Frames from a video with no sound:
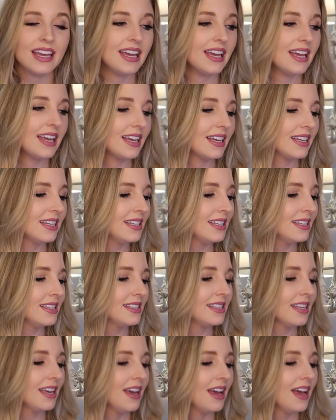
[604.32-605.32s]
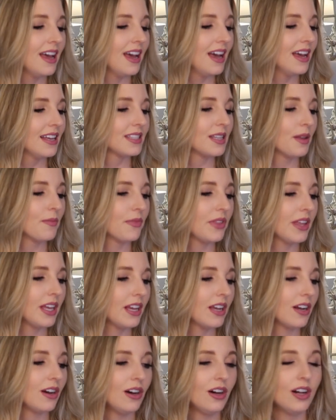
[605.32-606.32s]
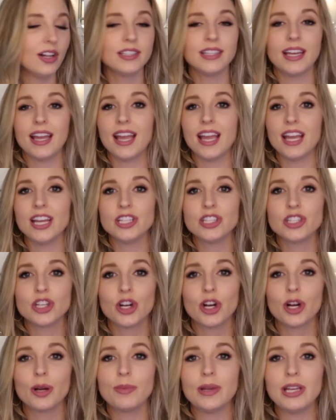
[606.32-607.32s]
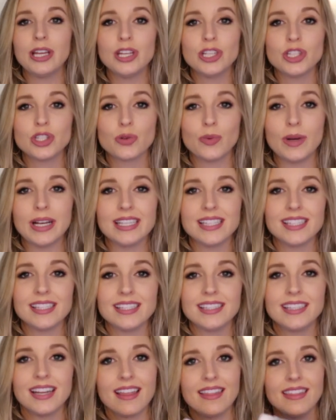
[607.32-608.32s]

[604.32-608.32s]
is something called a turby twist.